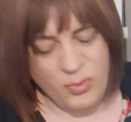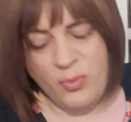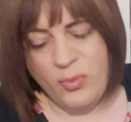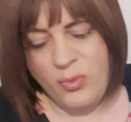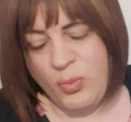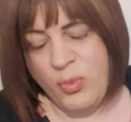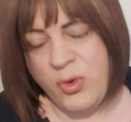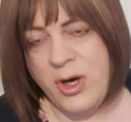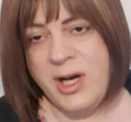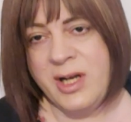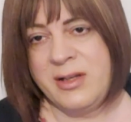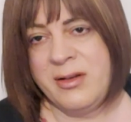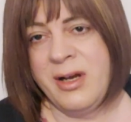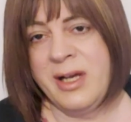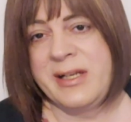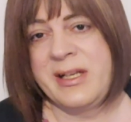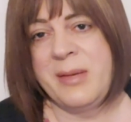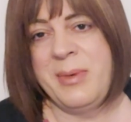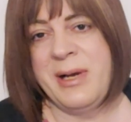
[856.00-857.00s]
what I
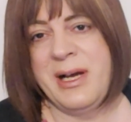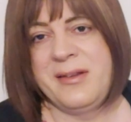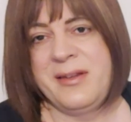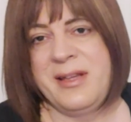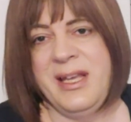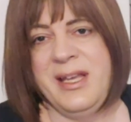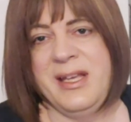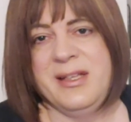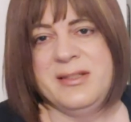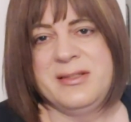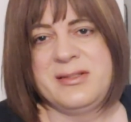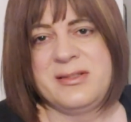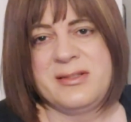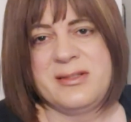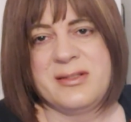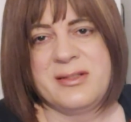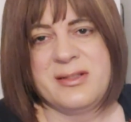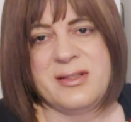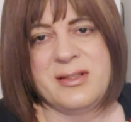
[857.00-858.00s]
like about these
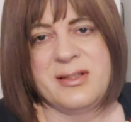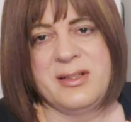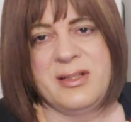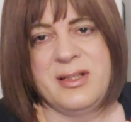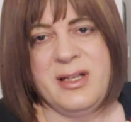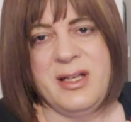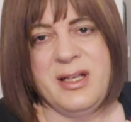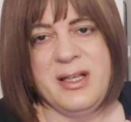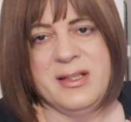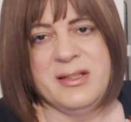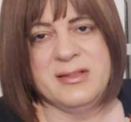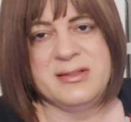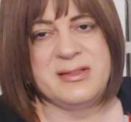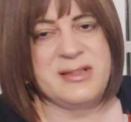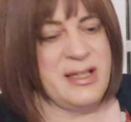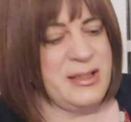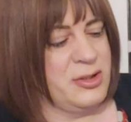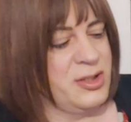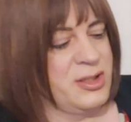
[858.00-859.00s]
is
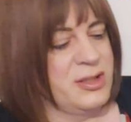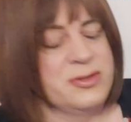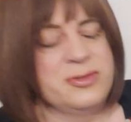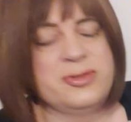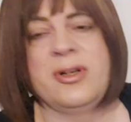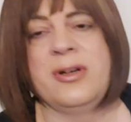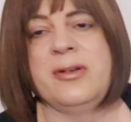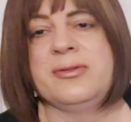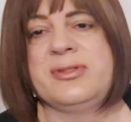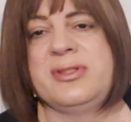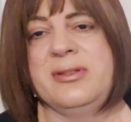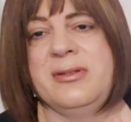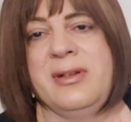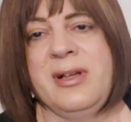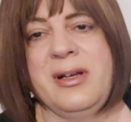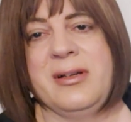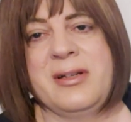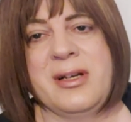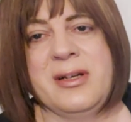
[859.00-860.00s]
that you can control 2
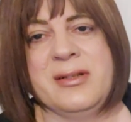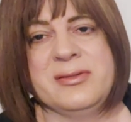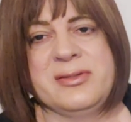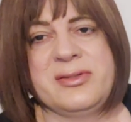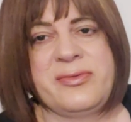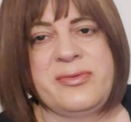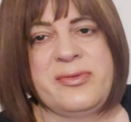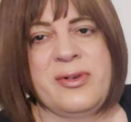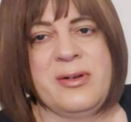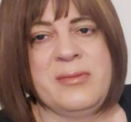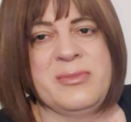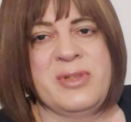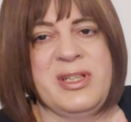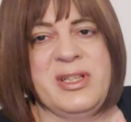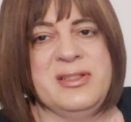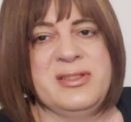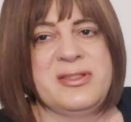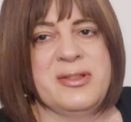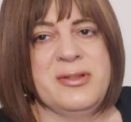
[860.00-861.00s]
locos from
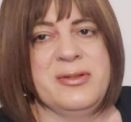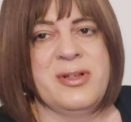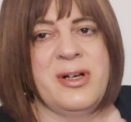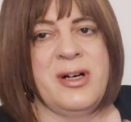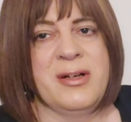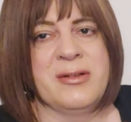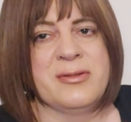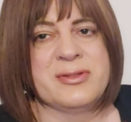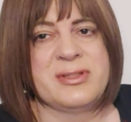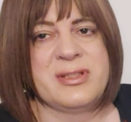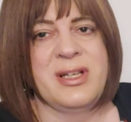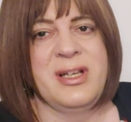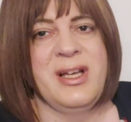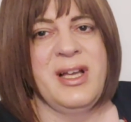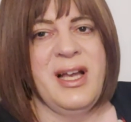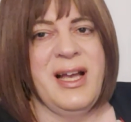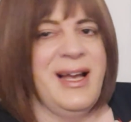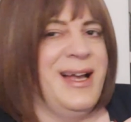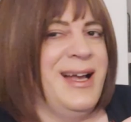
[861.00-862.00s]
these 2 dials,
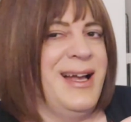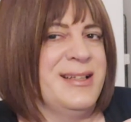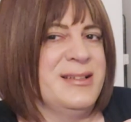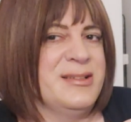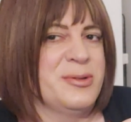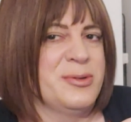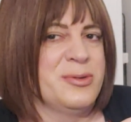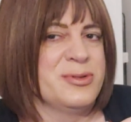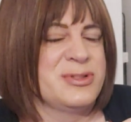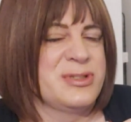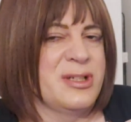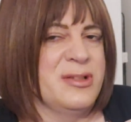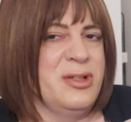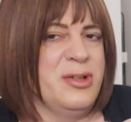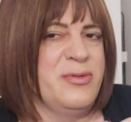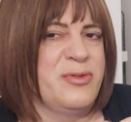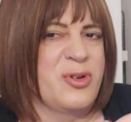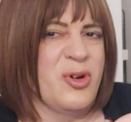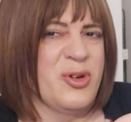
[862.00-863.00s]
and also
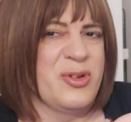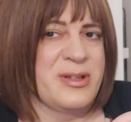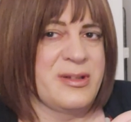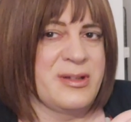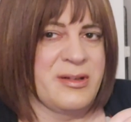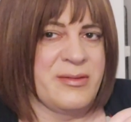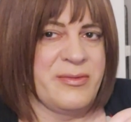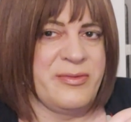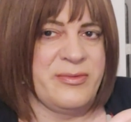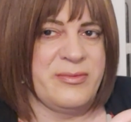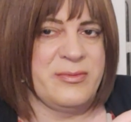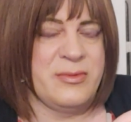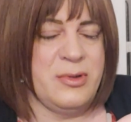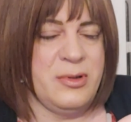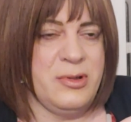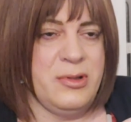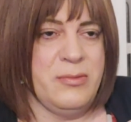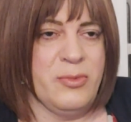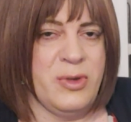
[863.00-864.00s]
you've got the
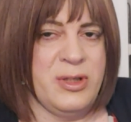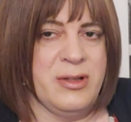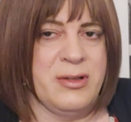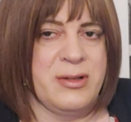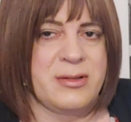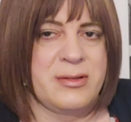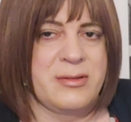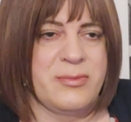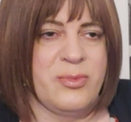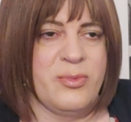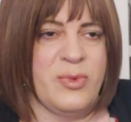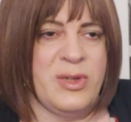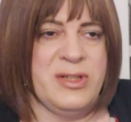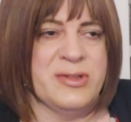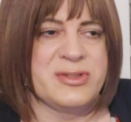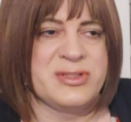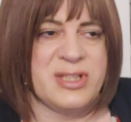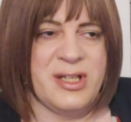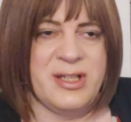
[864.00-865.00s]
when
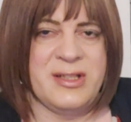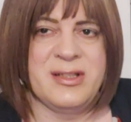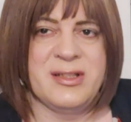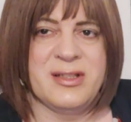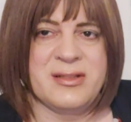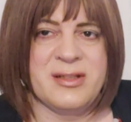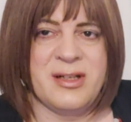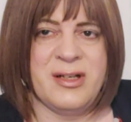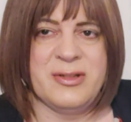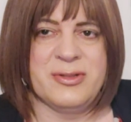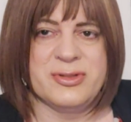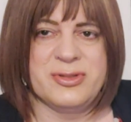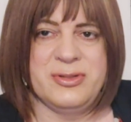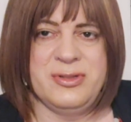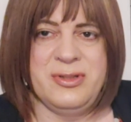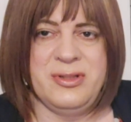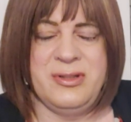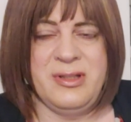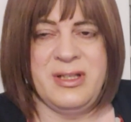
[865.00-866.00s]
you're turning the dials,
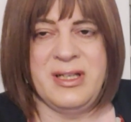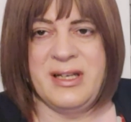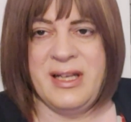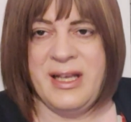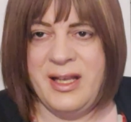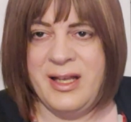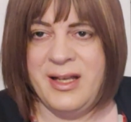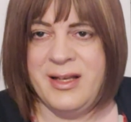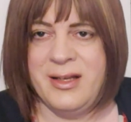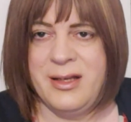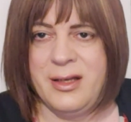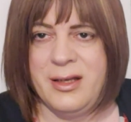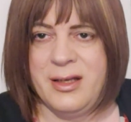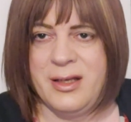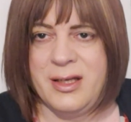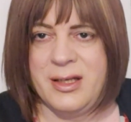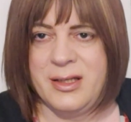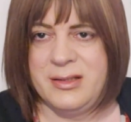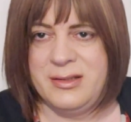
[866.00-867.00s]
you can hear
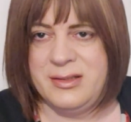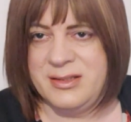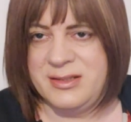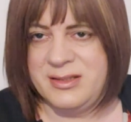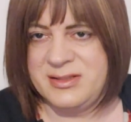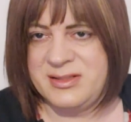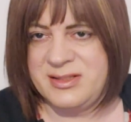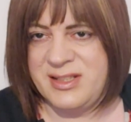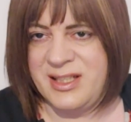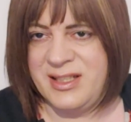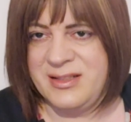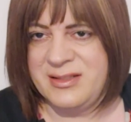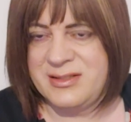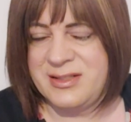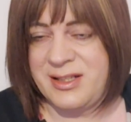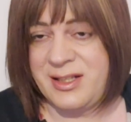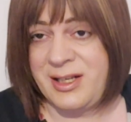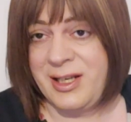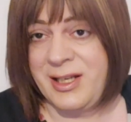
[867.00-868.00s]
the
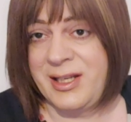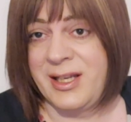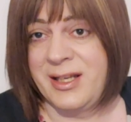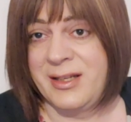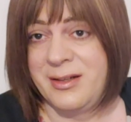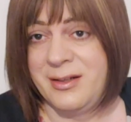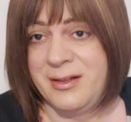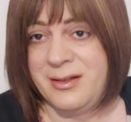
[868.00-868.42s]
distinct clicking.